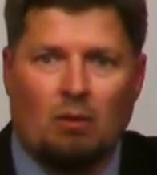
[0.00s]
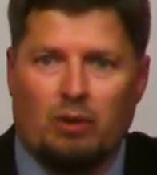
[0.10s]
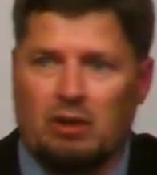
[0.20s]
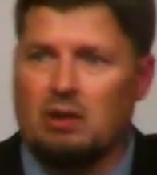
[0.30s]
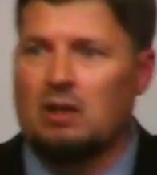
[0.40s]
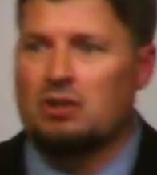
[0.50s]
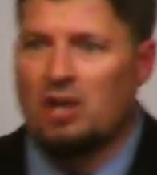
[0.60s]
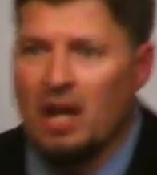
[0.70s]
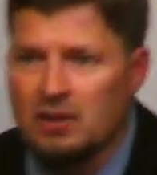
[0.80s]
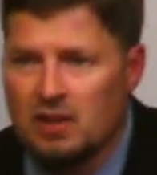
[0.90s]
whether you need to
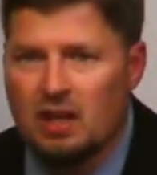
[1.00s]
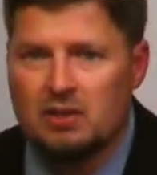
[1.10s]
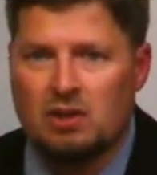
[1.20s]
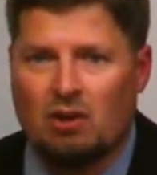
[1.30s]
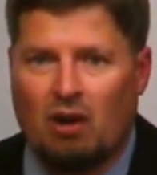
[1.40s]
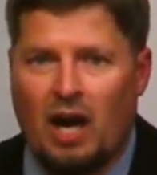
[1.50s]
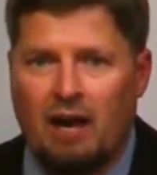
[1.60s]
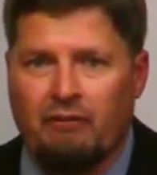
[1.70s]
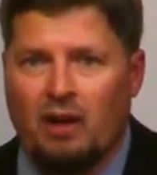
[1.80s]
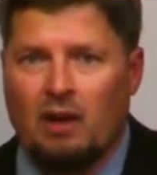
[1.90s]
change things in your
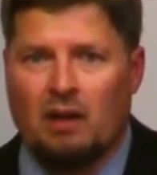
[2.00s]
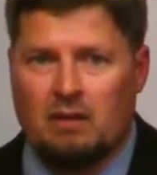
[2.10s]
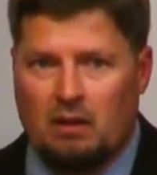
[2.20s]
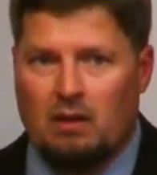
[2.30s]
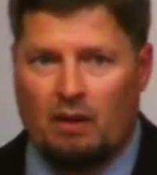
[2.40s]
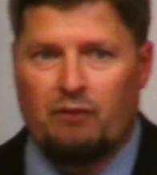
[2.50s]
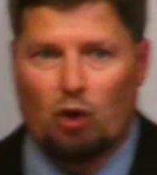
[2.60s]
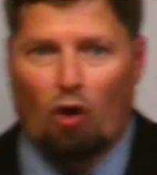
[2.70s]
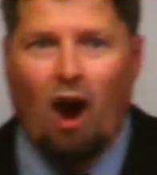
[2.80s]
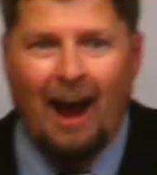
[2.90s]
life, if you
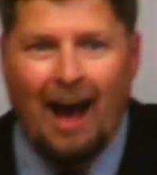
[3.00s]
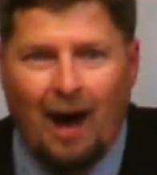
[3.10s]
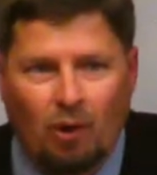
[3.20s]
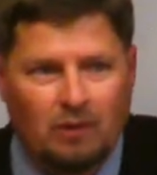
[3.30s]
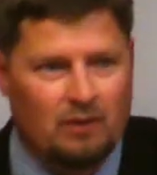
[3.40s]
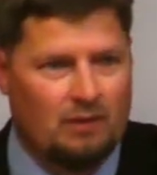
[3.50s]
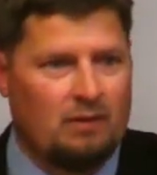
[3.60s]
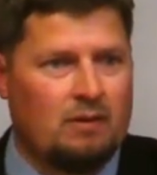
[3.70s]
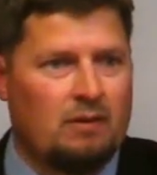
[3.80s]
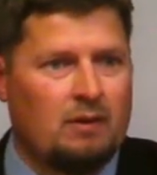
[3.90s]
cry out,
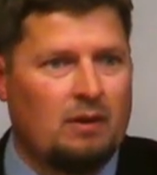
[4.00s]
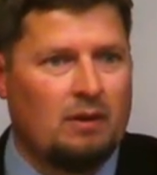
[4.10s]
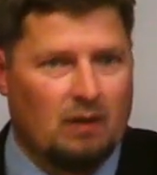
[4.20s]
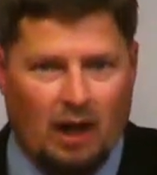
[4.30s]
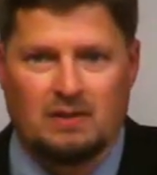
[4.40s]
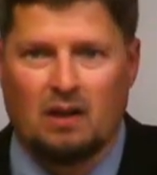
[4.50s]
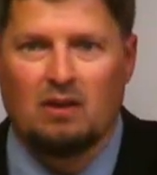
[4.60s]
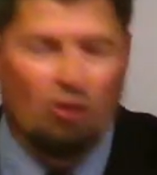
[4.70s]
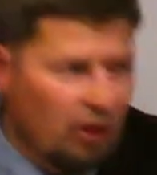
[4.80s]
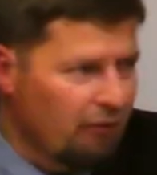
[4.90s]
God's going to
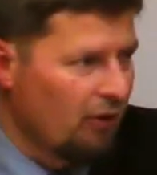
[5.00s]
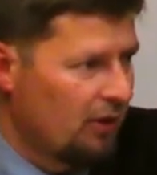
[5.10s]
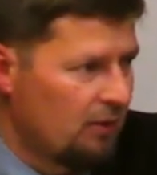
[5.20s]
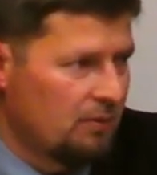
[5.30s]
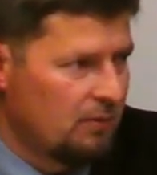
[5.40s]
deliver you.